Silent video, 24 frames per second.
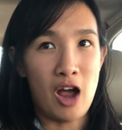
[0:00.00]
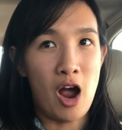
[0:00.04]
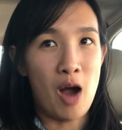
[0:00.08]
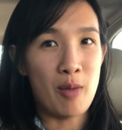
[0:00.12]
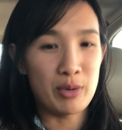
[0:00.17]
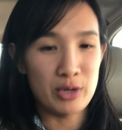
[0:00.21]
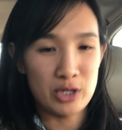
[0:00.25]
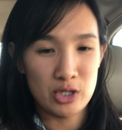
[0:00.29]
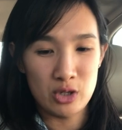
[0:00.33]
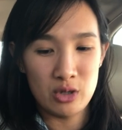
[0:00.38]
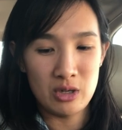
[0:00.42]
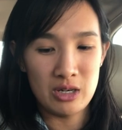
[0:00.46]

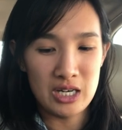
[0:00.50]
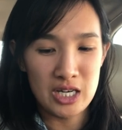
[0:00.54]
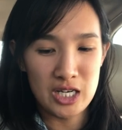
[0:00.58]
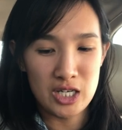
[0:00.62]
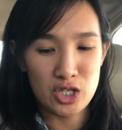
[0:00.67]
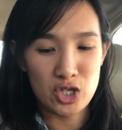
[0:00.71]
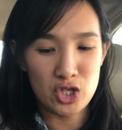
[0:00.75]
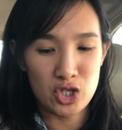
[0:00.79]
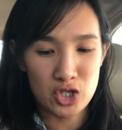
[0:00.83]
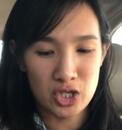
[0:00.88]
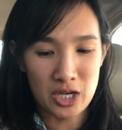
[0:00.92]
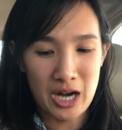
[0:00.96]
opportunity
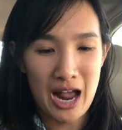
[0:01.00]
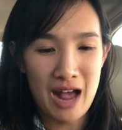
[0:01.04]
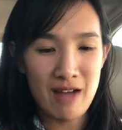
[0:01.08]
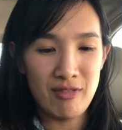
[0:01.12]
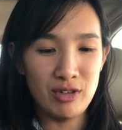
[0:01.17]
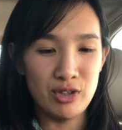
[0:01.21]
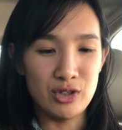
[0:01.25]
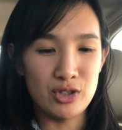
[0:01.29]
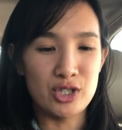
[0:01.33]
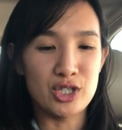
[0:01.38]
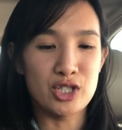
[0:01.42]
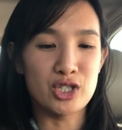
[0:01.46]
to
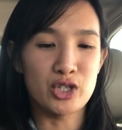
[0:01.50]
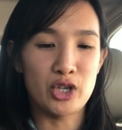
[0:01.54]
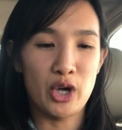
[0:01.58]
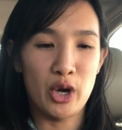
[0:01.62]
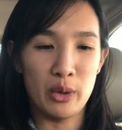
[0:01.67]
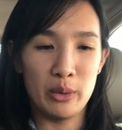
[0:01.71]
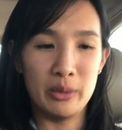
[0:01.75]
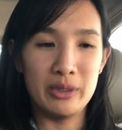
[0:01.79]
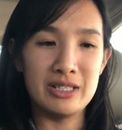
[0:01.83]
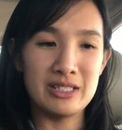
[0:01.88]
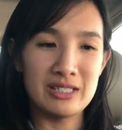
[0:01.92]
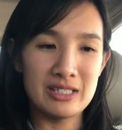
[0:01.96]
travel just
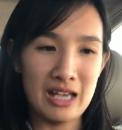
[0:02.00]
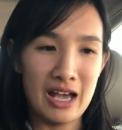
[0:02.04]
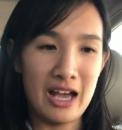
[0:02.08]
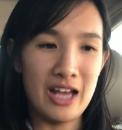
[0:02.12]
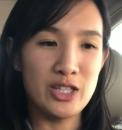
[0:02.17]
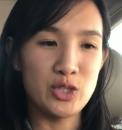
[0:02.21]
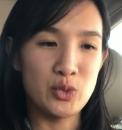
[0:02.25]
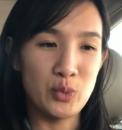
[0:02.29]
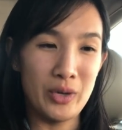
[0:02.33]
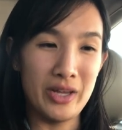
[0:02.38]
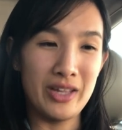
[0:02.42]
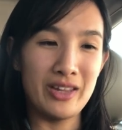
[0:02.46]
coincides